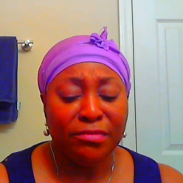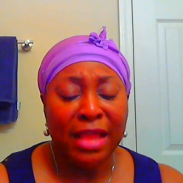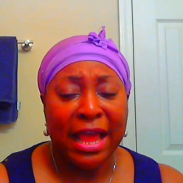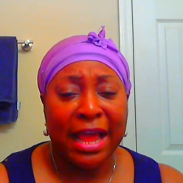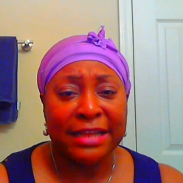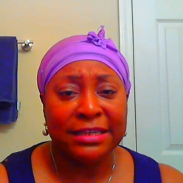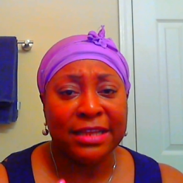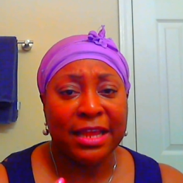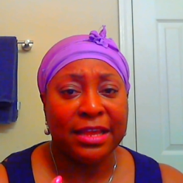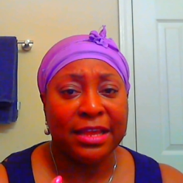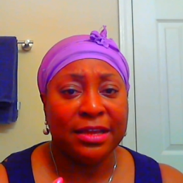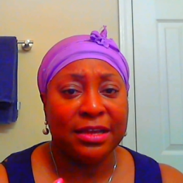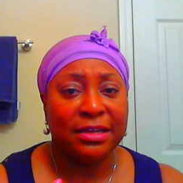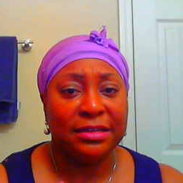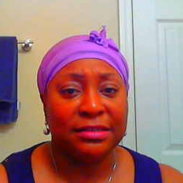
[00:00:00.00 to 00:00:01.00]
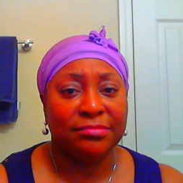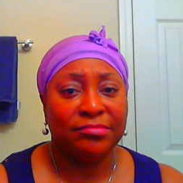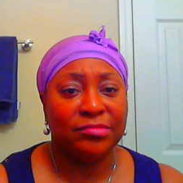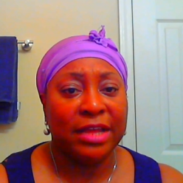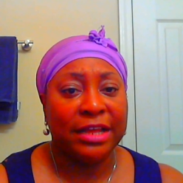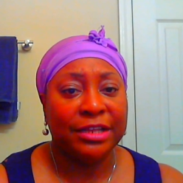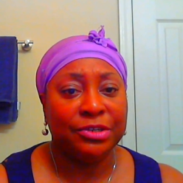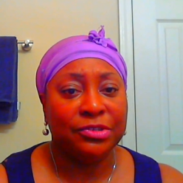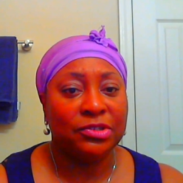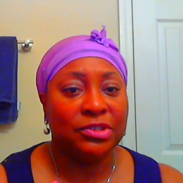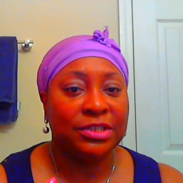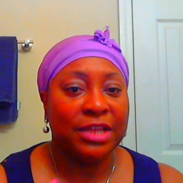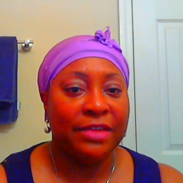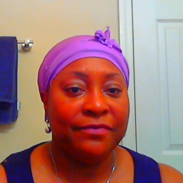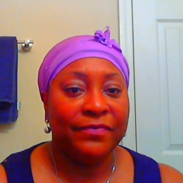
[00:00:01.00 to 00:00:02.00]
I use
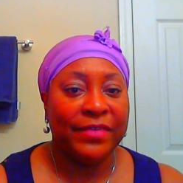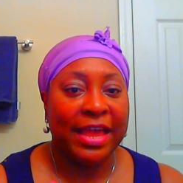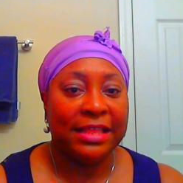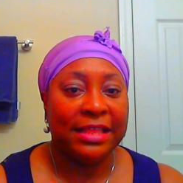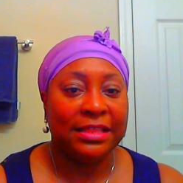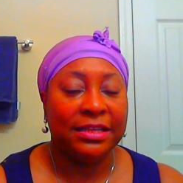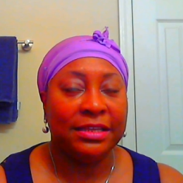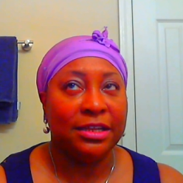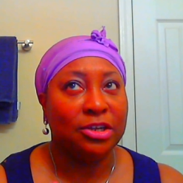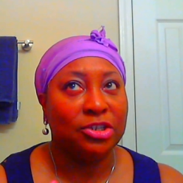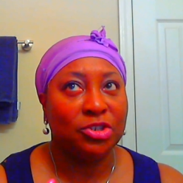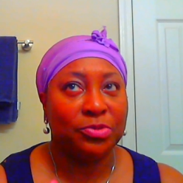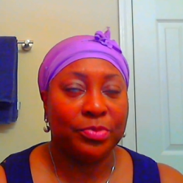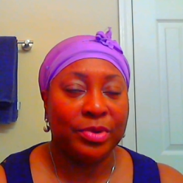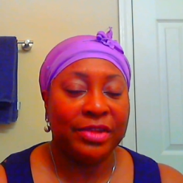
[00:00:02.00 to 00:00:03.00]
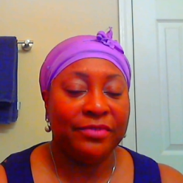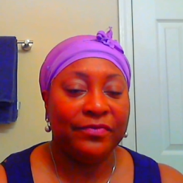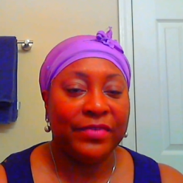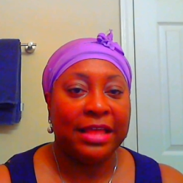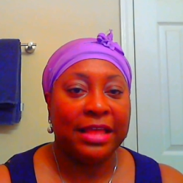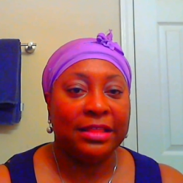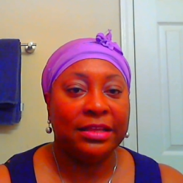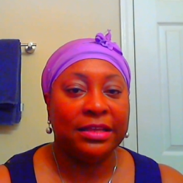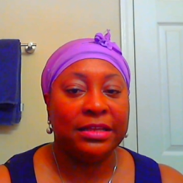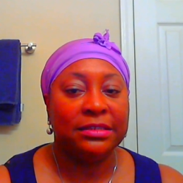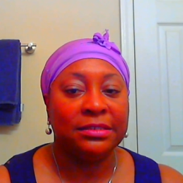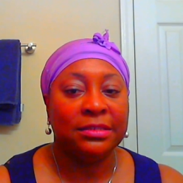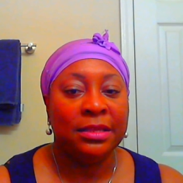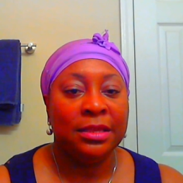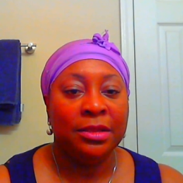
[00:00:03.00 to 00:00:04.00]
Sun Valley or Spring Valley's
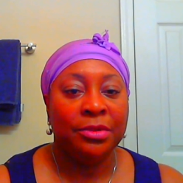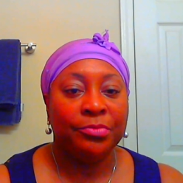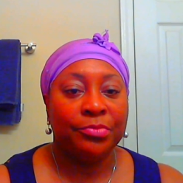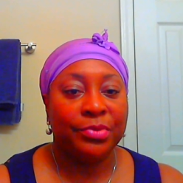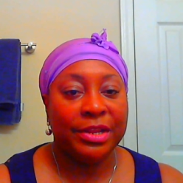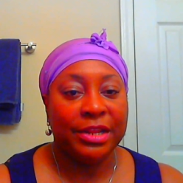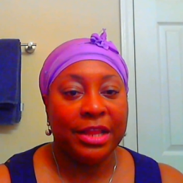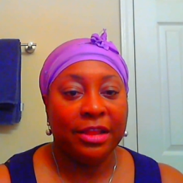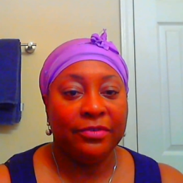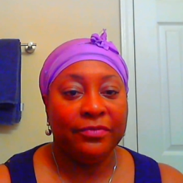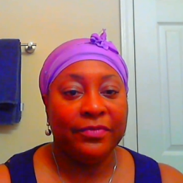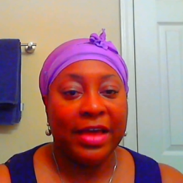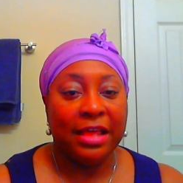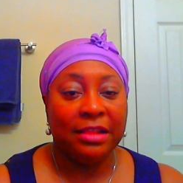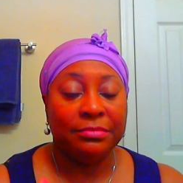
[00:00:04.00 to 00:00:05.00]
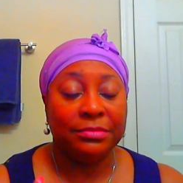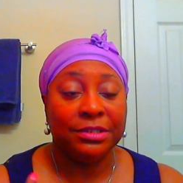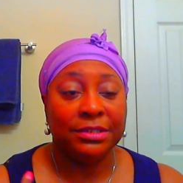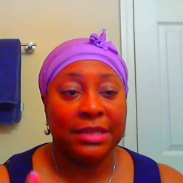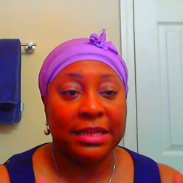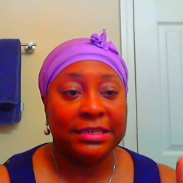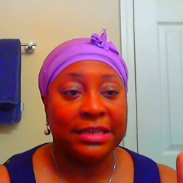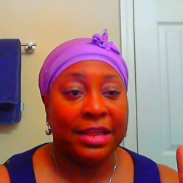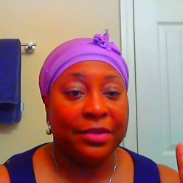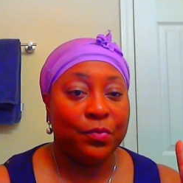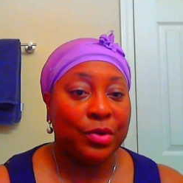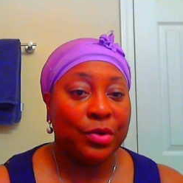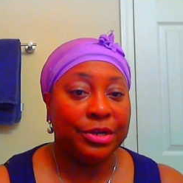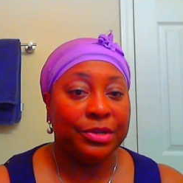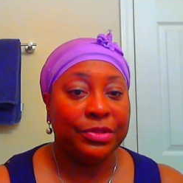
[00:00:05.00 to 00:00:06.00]
prenatal vitamins. I take
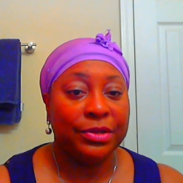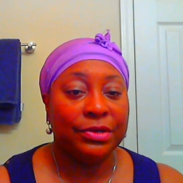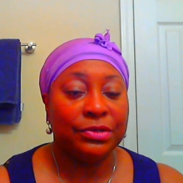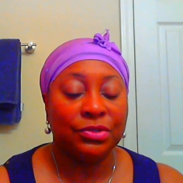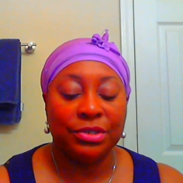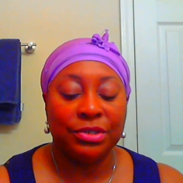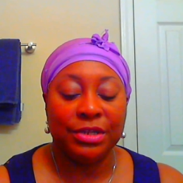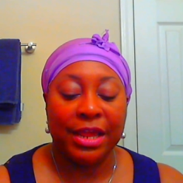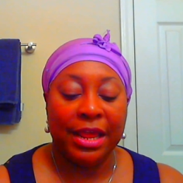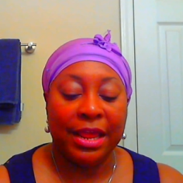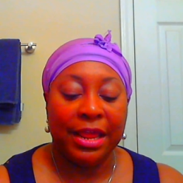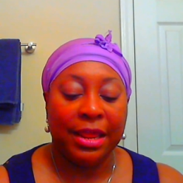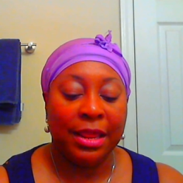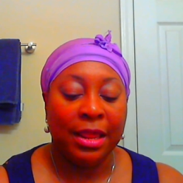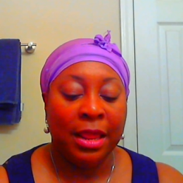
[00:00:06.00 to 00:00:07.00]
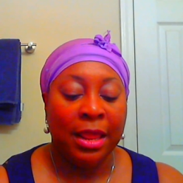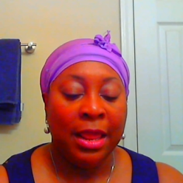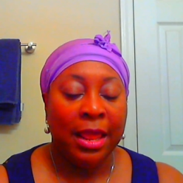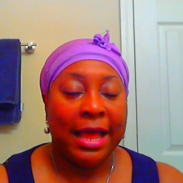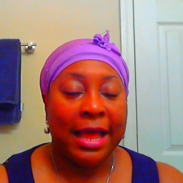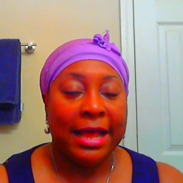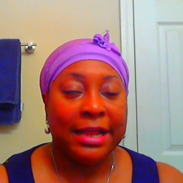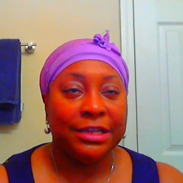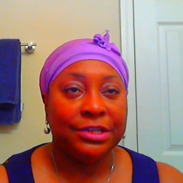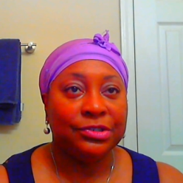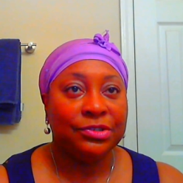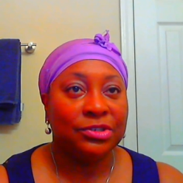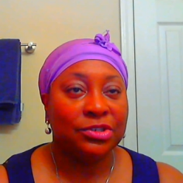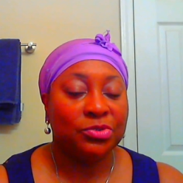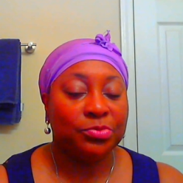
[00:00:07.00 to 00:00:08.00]
one of those a day. I
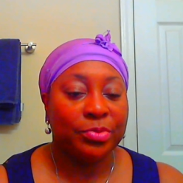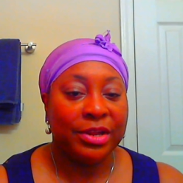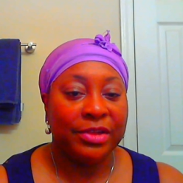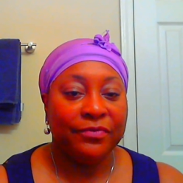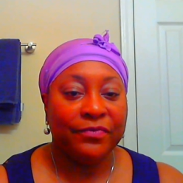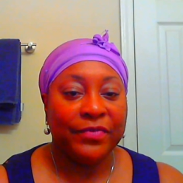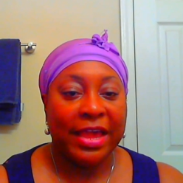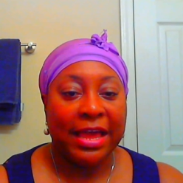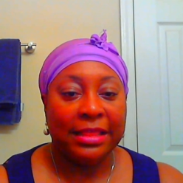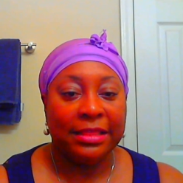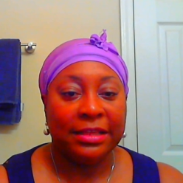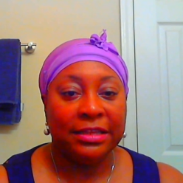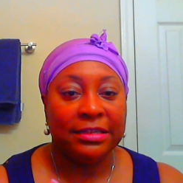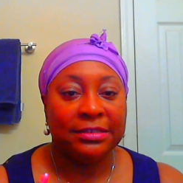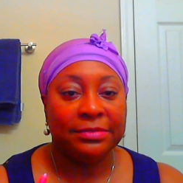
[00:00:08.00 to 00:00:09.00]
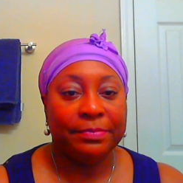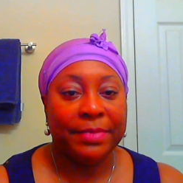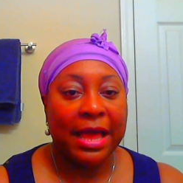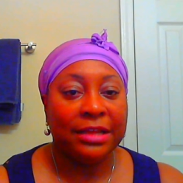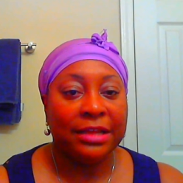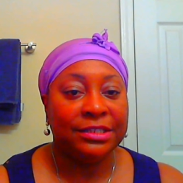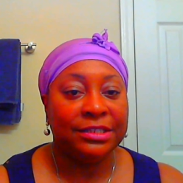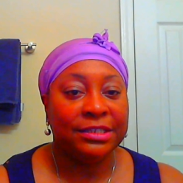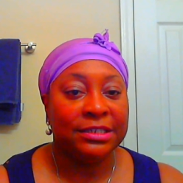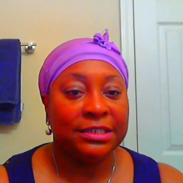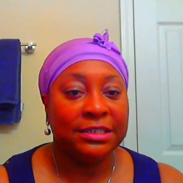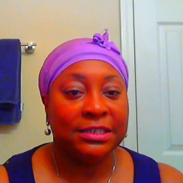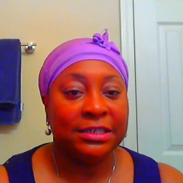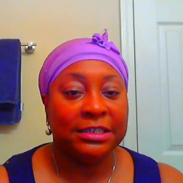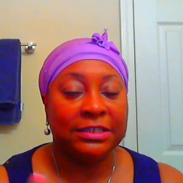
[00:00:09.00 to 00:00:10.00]
use the Spring Valley's Biotin.